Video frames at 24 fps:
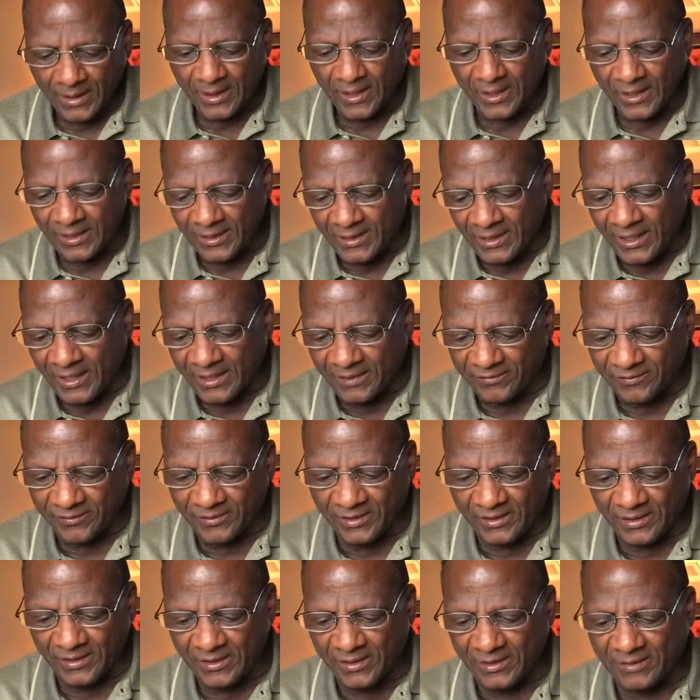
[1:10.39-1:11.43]
And
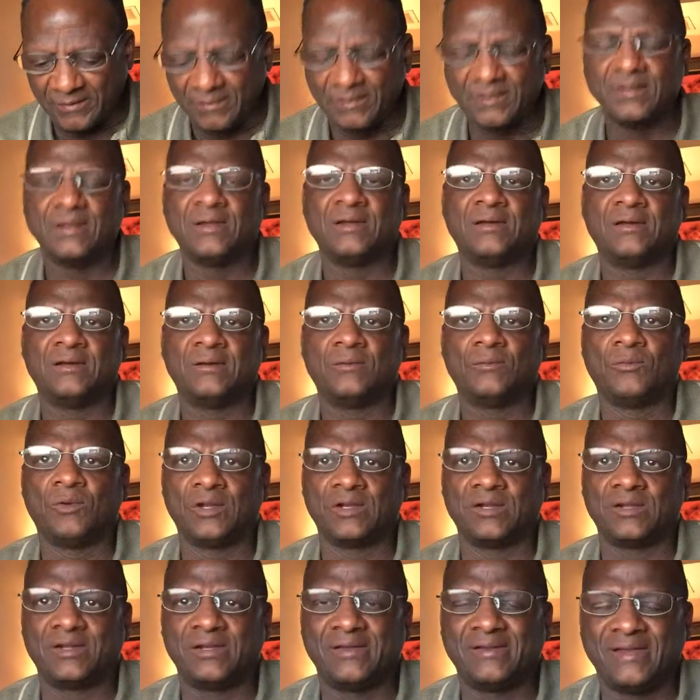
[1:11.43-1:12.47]
lastly,
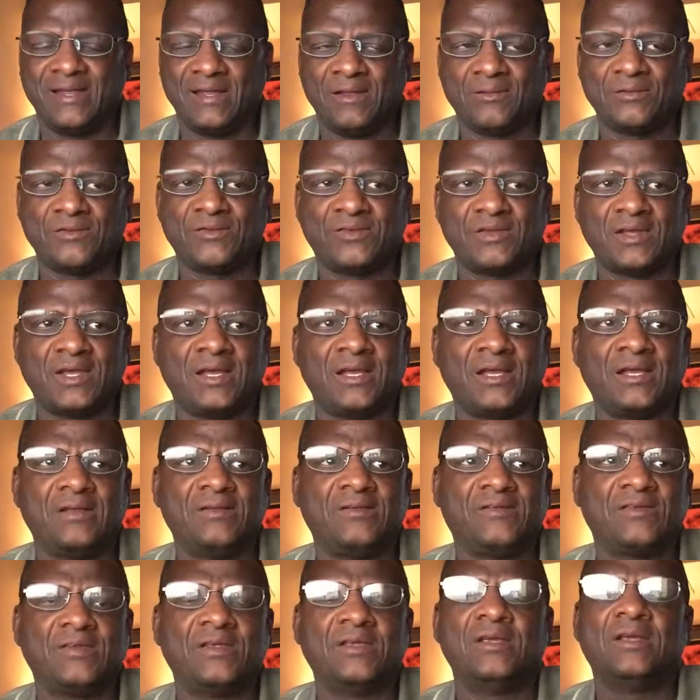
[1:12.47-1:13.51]
one of the
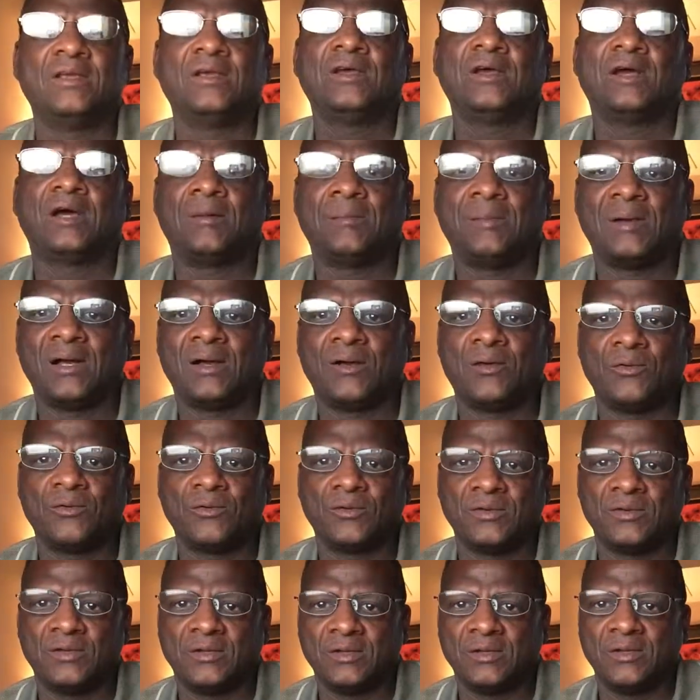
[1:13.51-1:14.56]
downsides
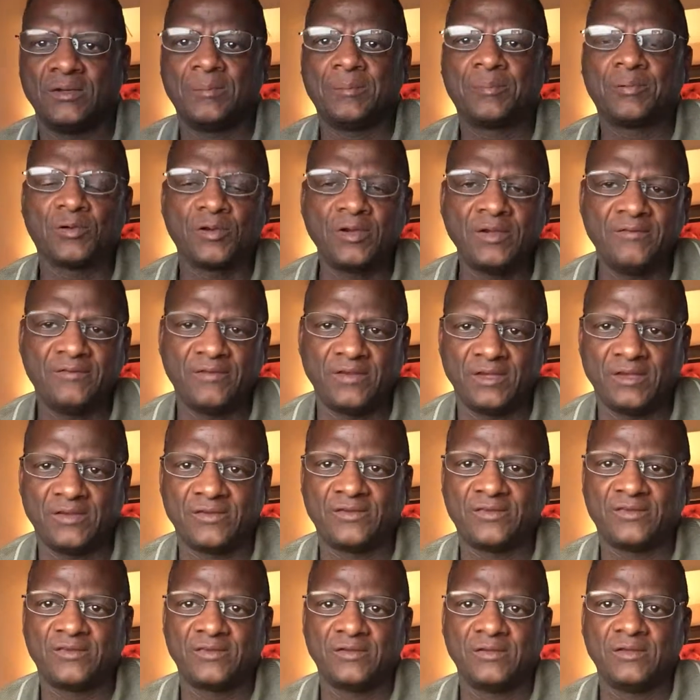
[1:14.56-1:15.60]
about the
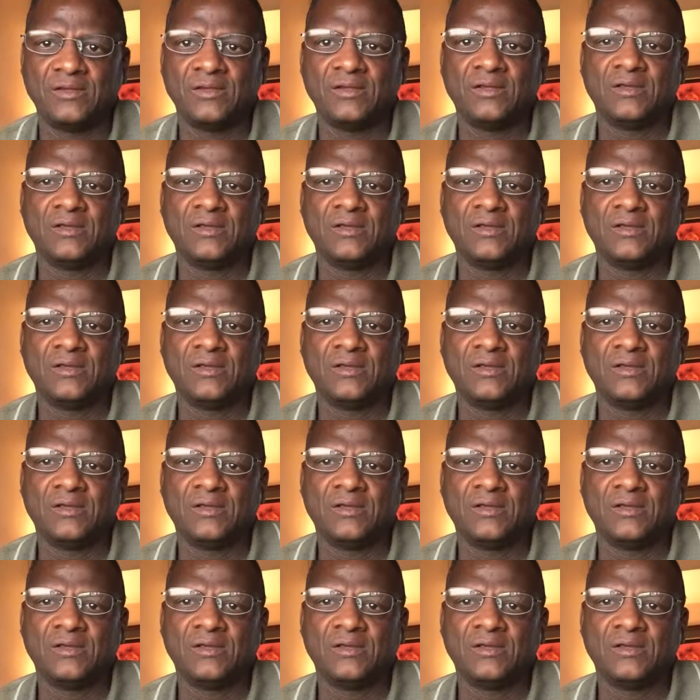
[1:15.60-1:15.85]
previous